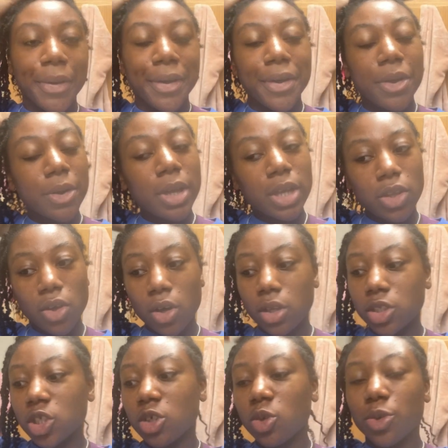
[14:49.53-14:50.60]
Okay, y'all,
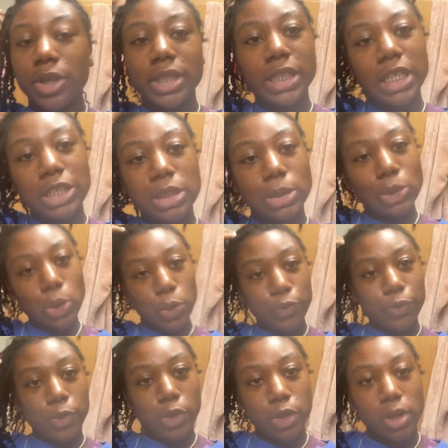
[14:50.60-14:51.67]
so orientation's
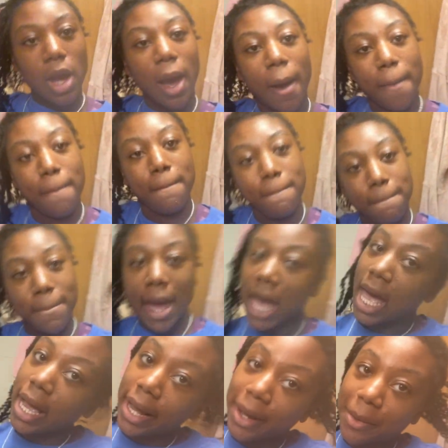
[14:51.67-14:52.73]
over. I'm
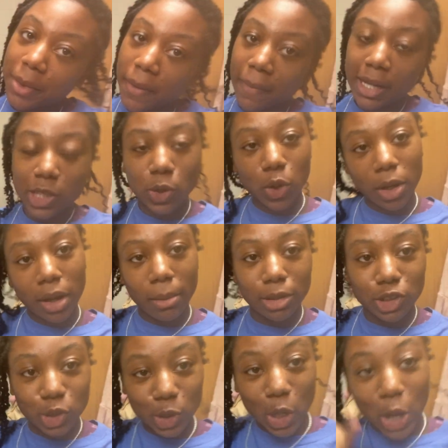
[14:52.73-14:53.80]
back in my dorm. I'm gonna
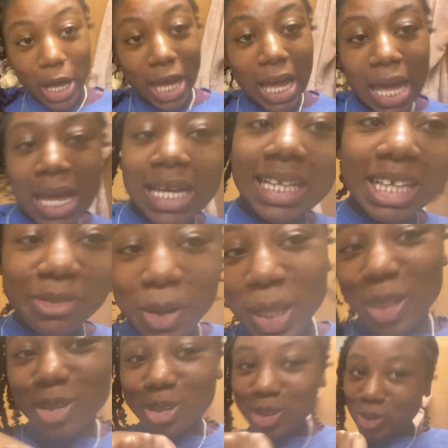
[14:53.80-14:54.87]
show y'all, give y'all a
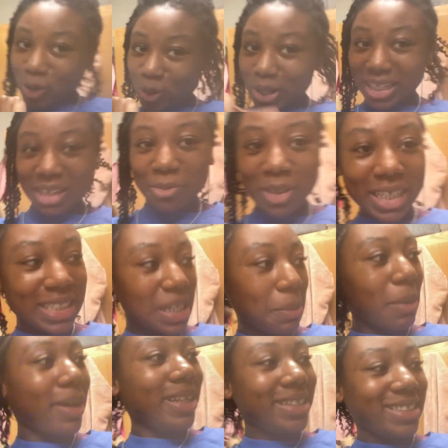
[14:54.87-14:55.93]
little tour. I'm really excited
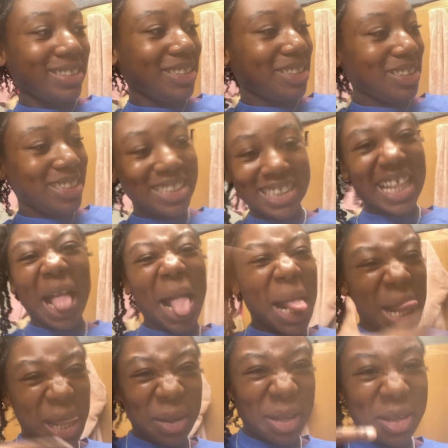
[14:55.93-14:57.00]
about it. It's just,
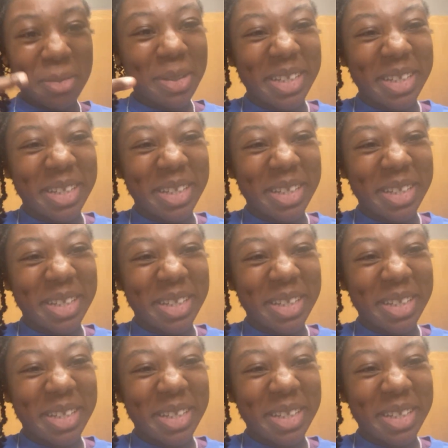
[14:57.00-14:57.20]
ah, okay,